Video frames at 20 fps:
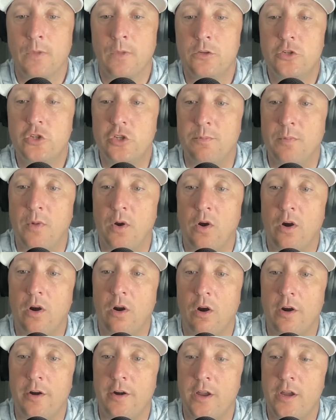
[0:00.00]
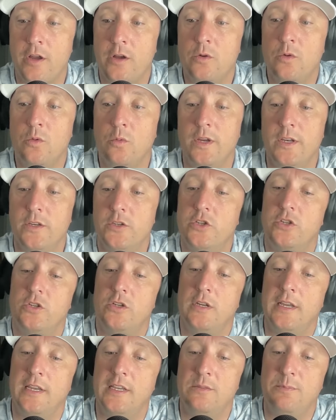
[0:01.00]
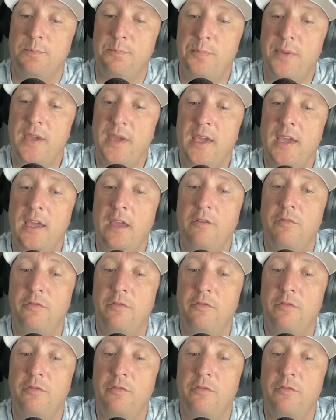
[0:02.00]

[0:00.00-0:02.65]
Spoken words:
Shamar Arno, which is big